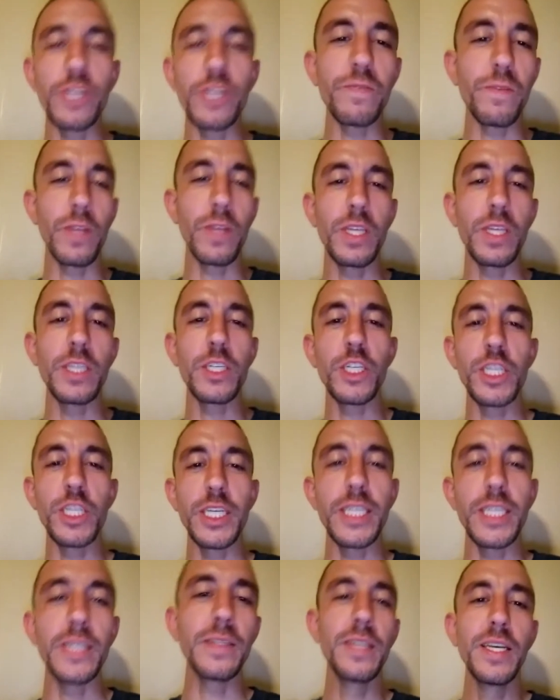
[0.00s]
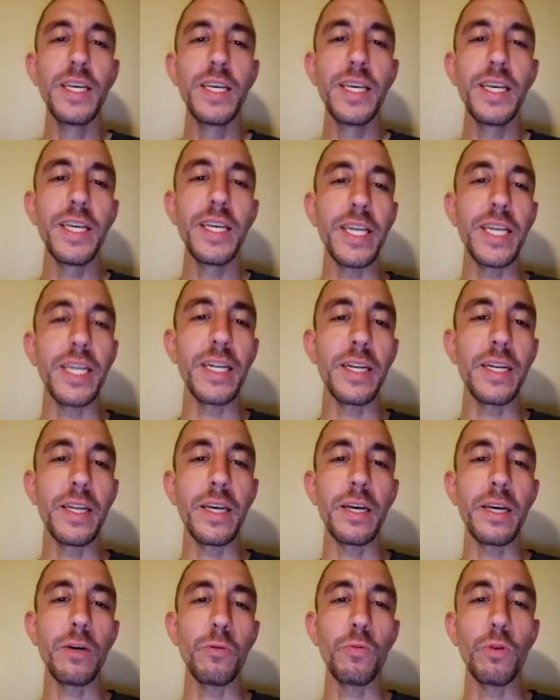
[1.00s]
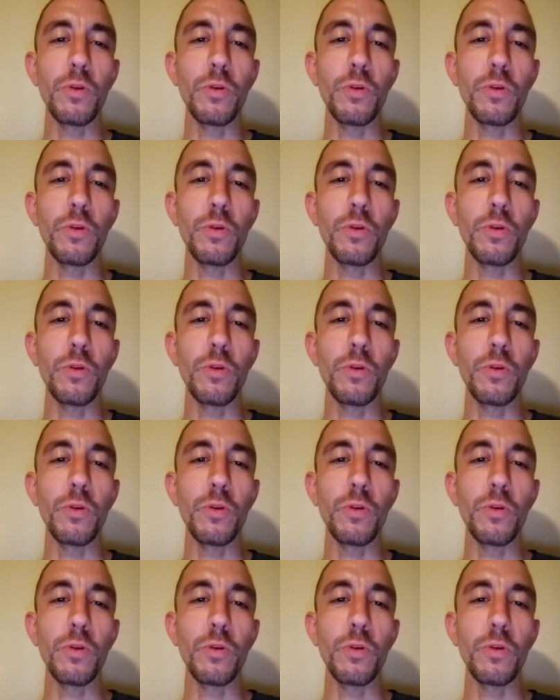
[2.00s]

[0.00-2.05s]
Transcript: for this shit, and we'll